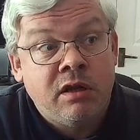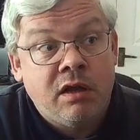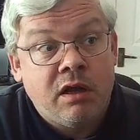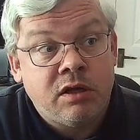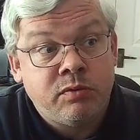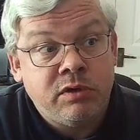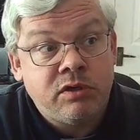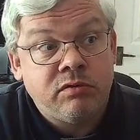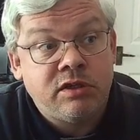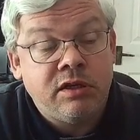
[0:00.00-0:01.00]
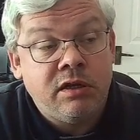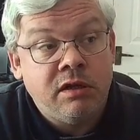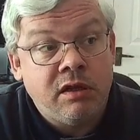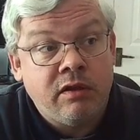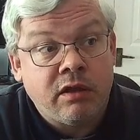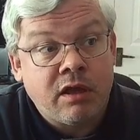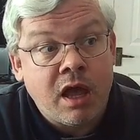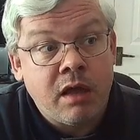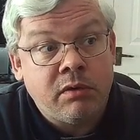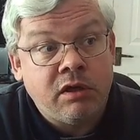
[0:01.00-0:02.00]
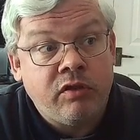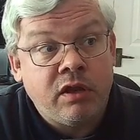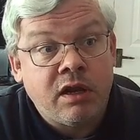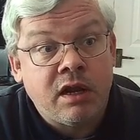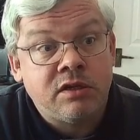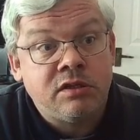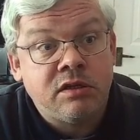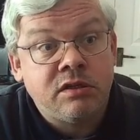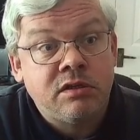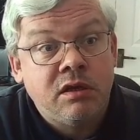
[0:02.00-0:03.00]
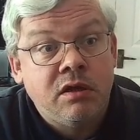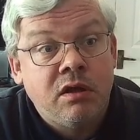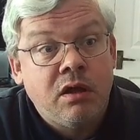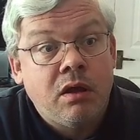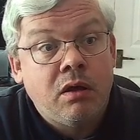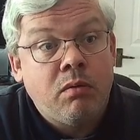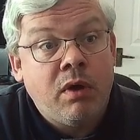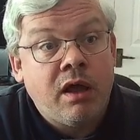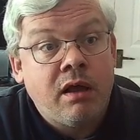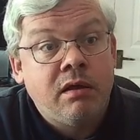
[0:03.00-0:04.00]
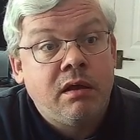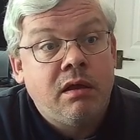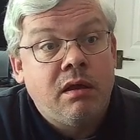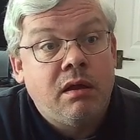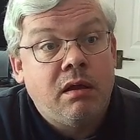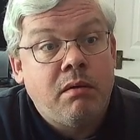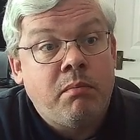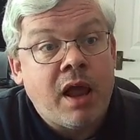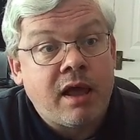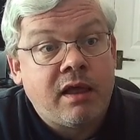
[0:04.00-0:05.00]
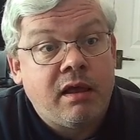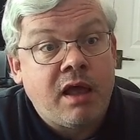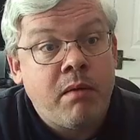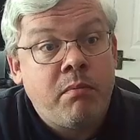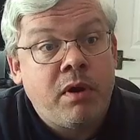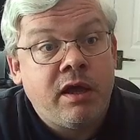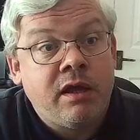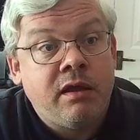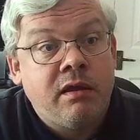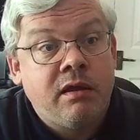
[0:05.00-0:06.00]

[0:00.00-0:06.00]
as we shall see in the game and in the analysis, where black can play